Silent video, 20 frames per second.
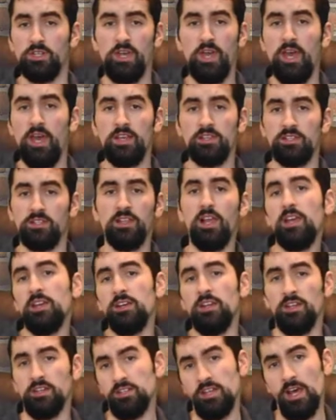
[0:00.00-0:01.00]
cast
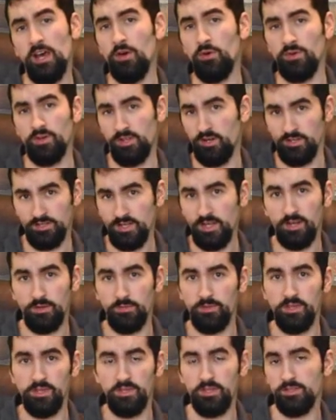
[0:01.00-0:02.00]
lightning down on his
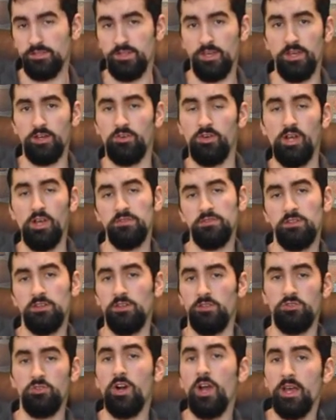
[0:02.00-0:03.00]
enemies. They crafted a
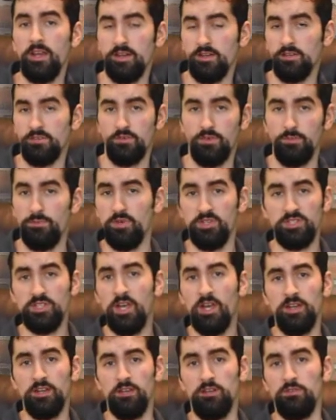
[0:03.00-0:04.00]
trident for
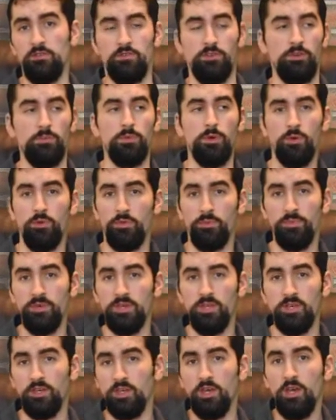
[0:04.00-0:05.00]
Poseidon for both
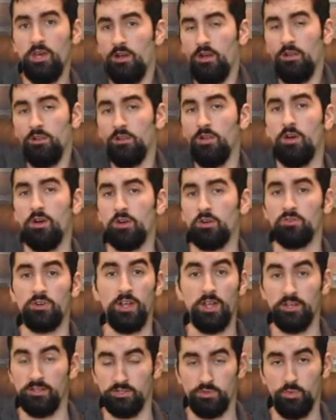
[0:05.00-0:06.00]
being a
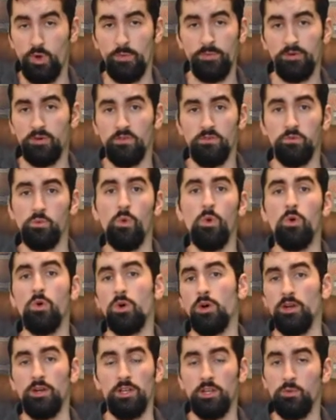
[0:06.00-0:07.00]
long-ranged weapon of
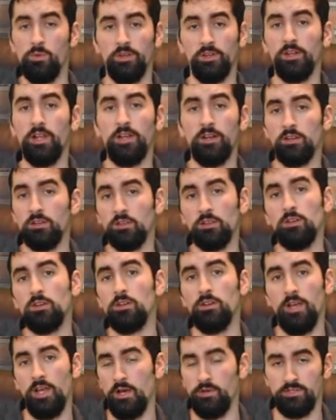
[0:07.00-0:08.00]
war, and he would later
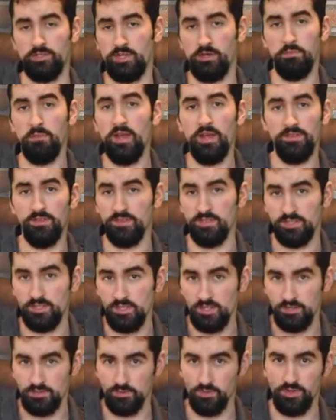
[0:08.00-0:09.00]
learn how to command the
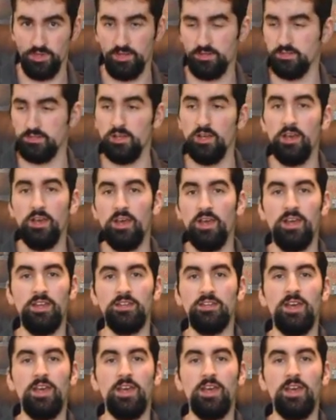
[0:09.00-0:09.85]
seas with it. And